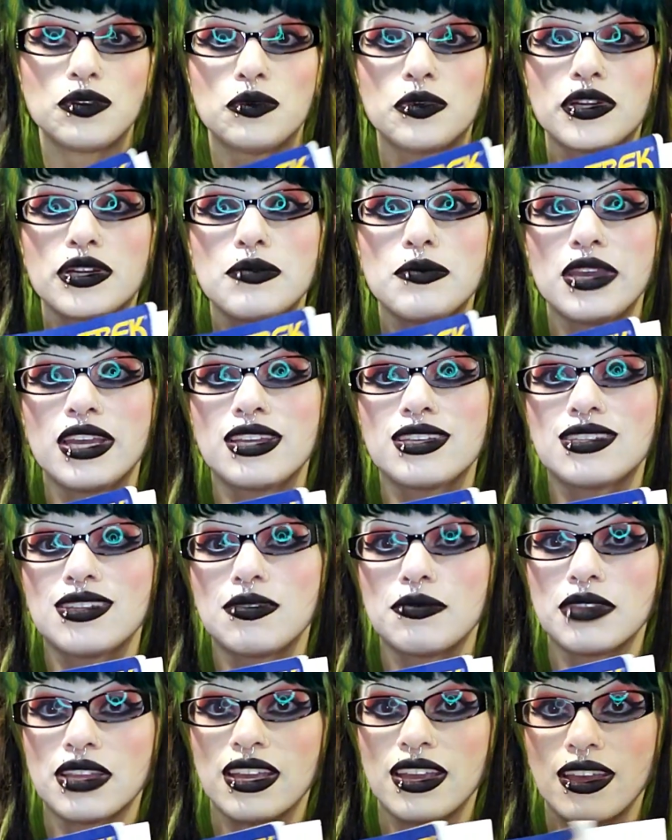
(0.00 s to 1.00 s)
we're going to make
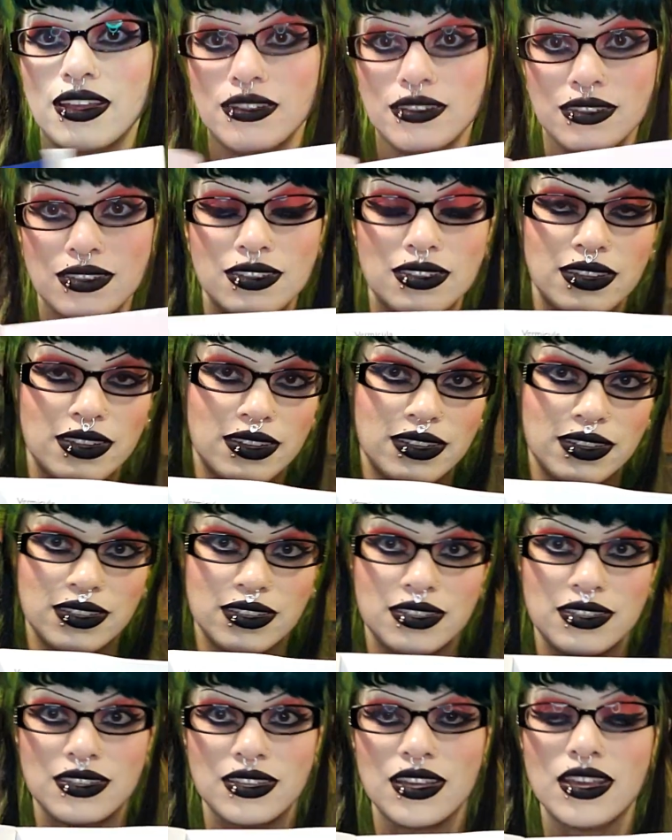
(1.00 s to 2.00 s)
something else that
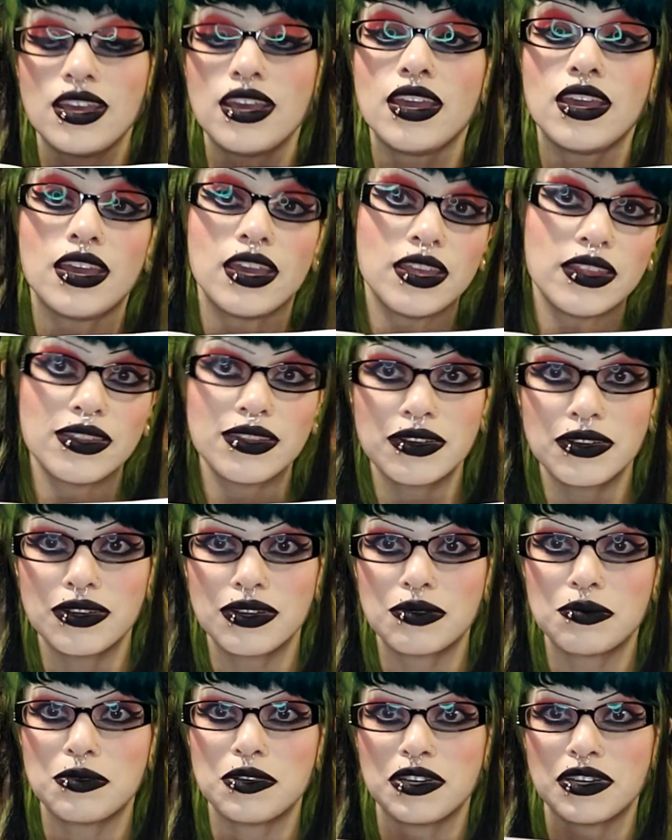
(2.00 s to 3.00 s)
is in the
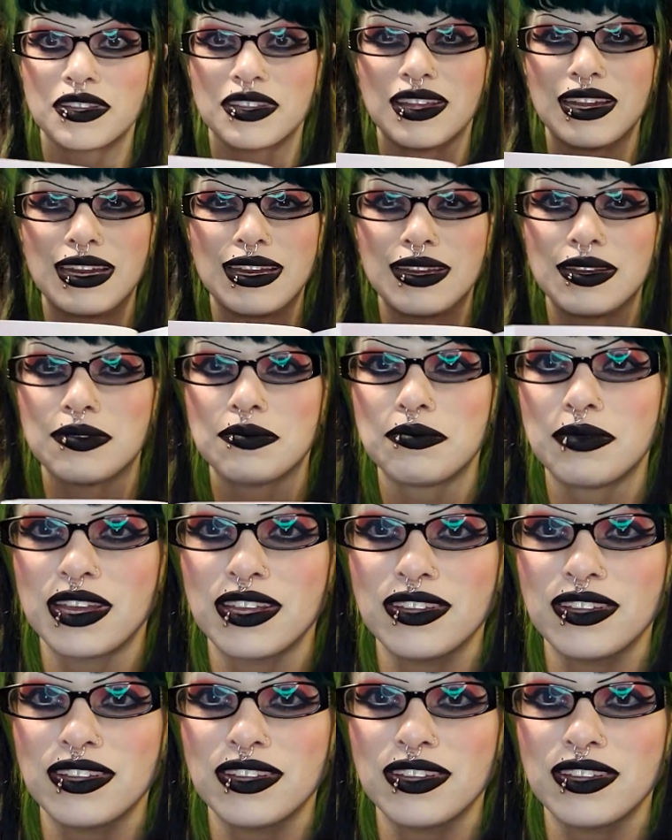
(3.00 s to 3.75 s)
cookbook that I didn't